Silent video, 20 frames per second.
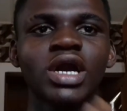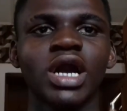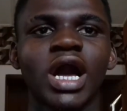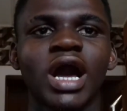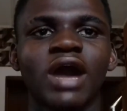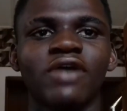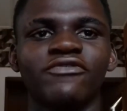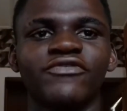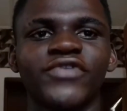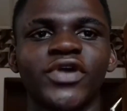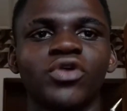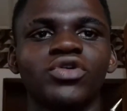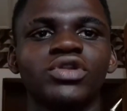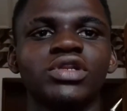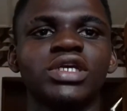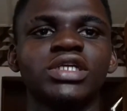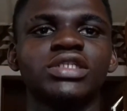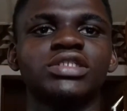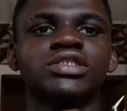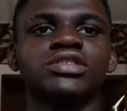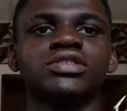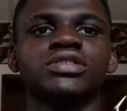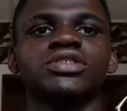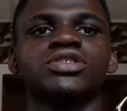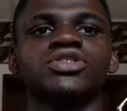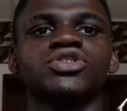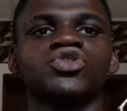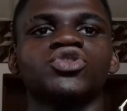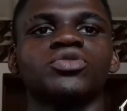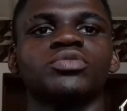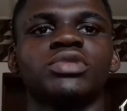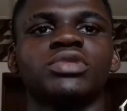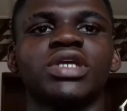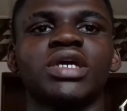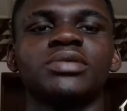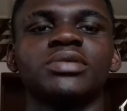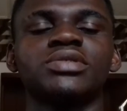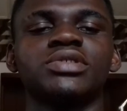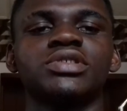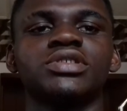violated some
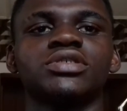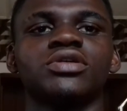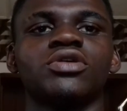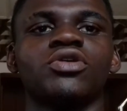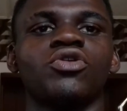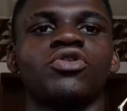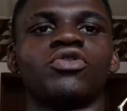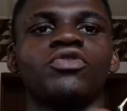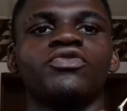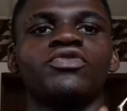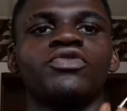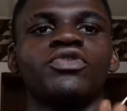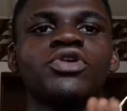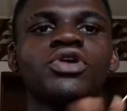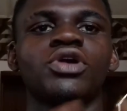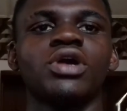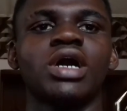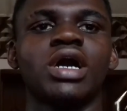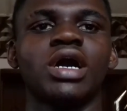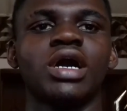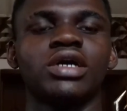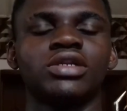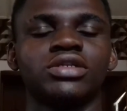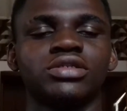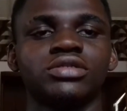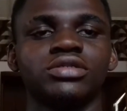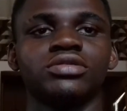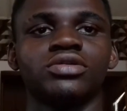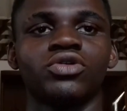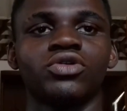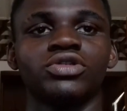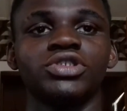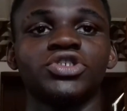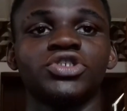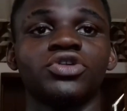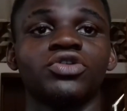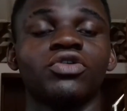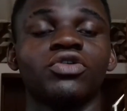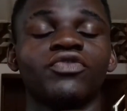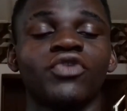terms of and
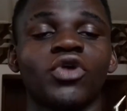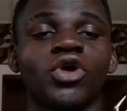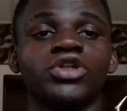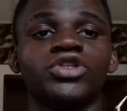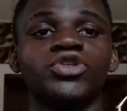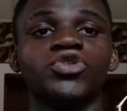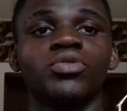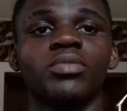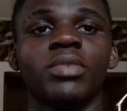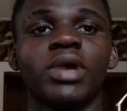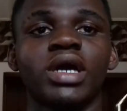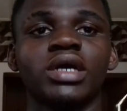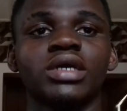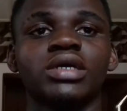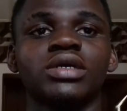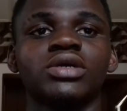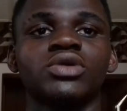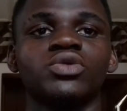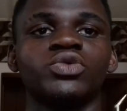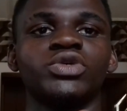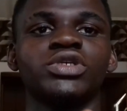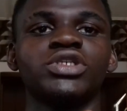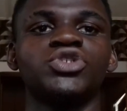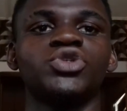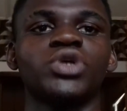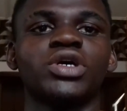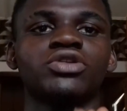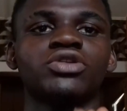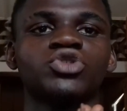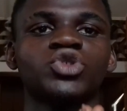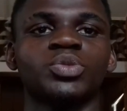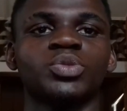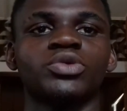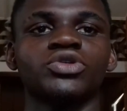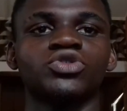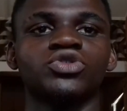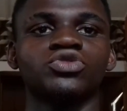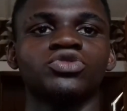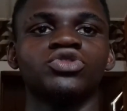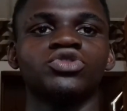condition of Audiomack which you are not
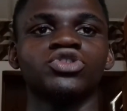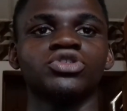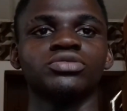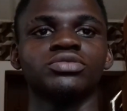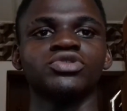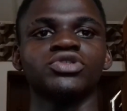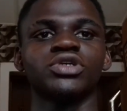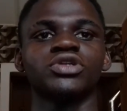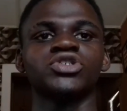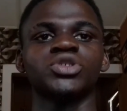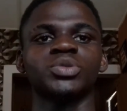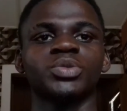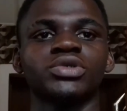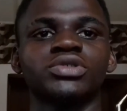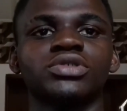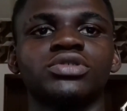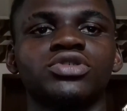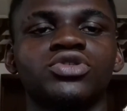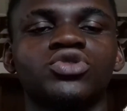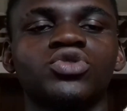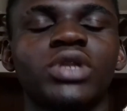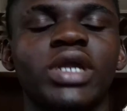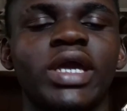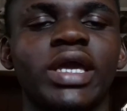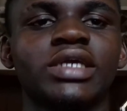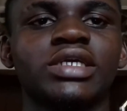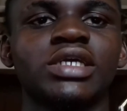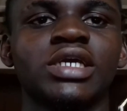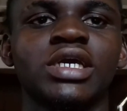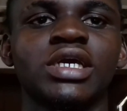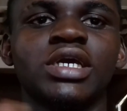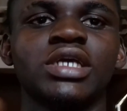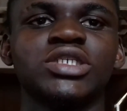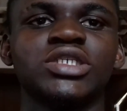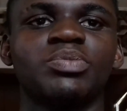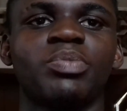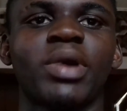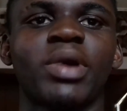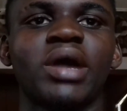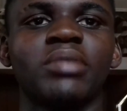supposed to do. Some things you are not supposed to do, like
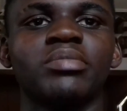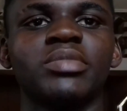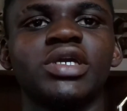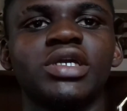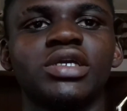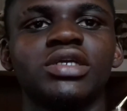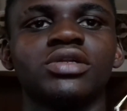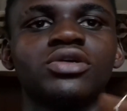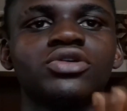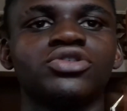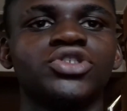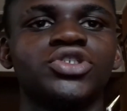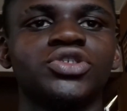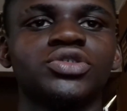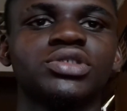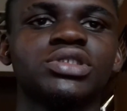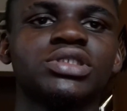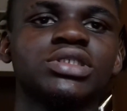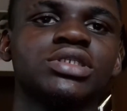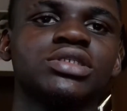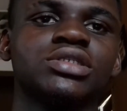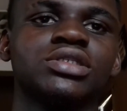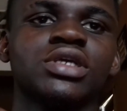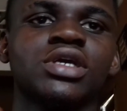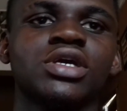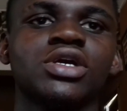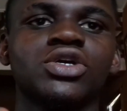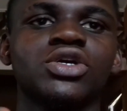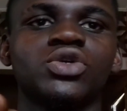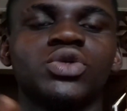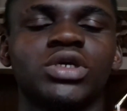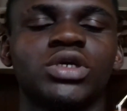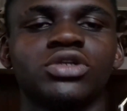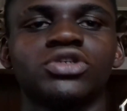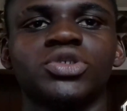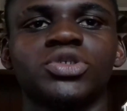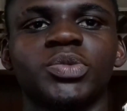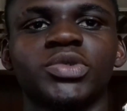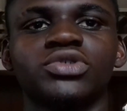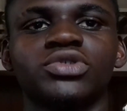spamming or juicing. You are not
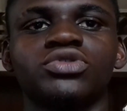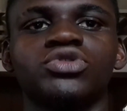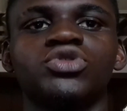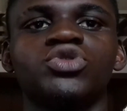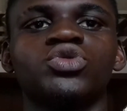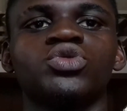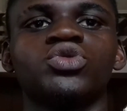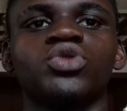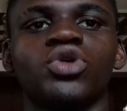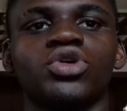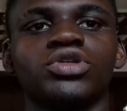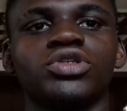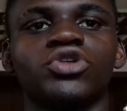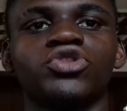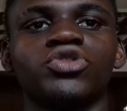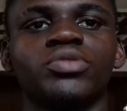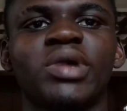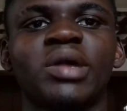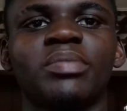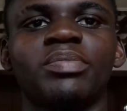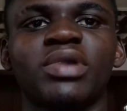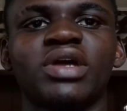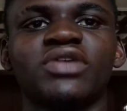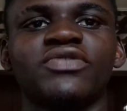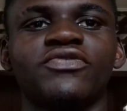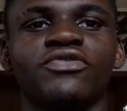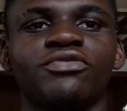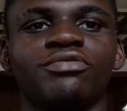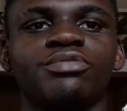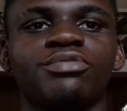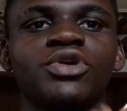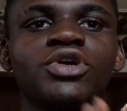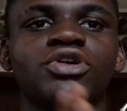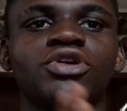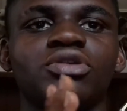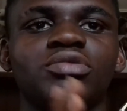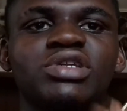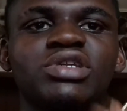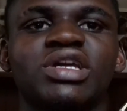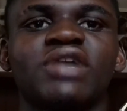supposed to do on the Audiomack platform.
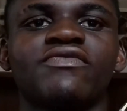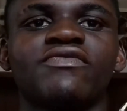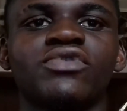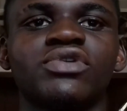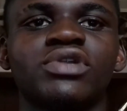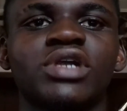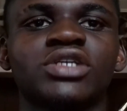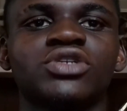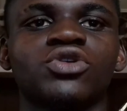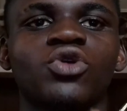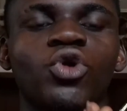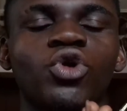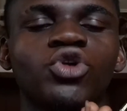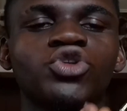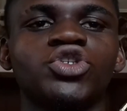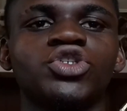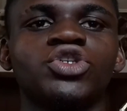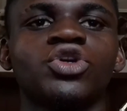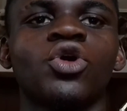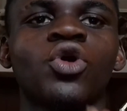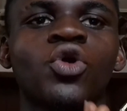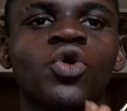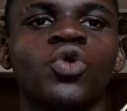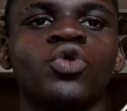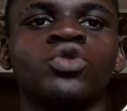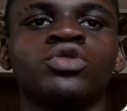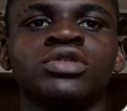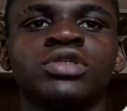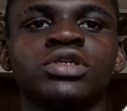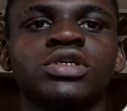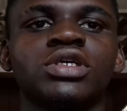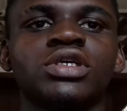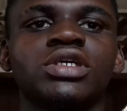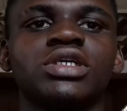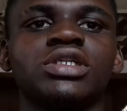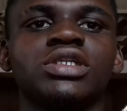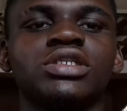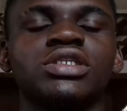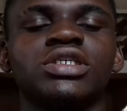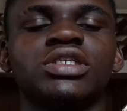And have done that, or you don't own
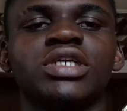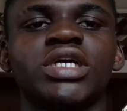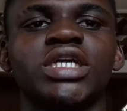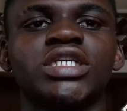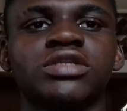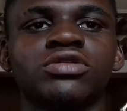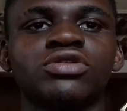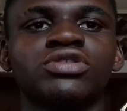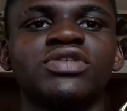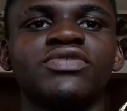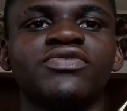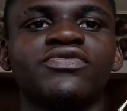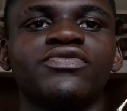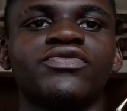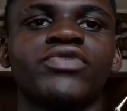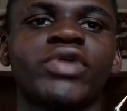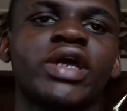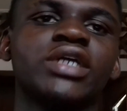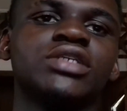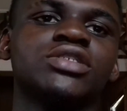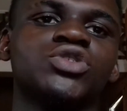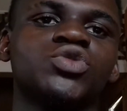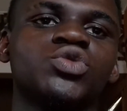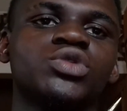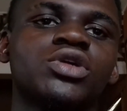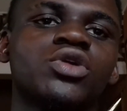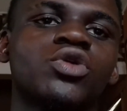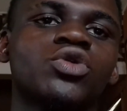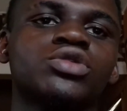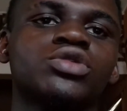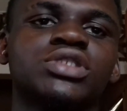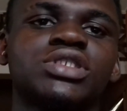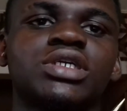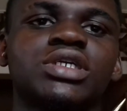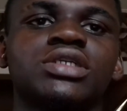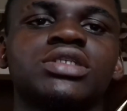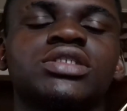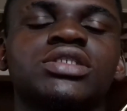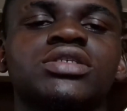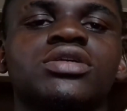the exclusive rights to the
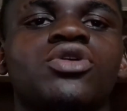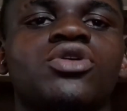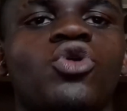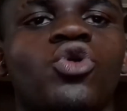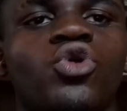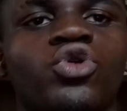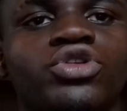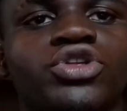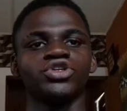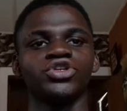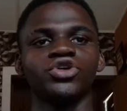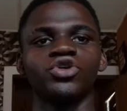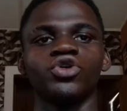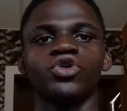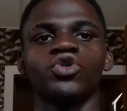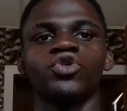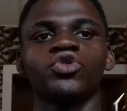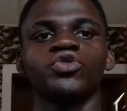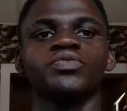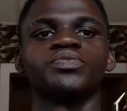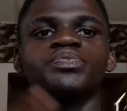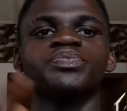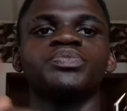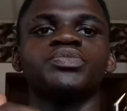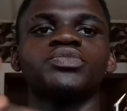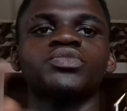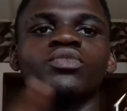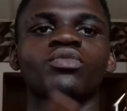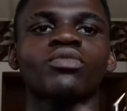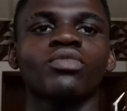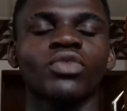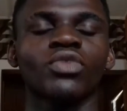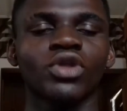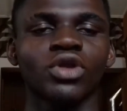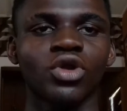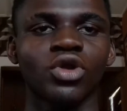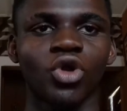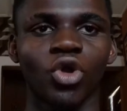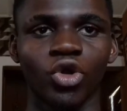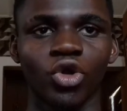content on your
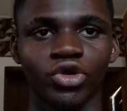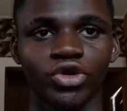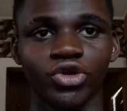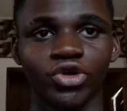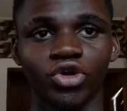uh,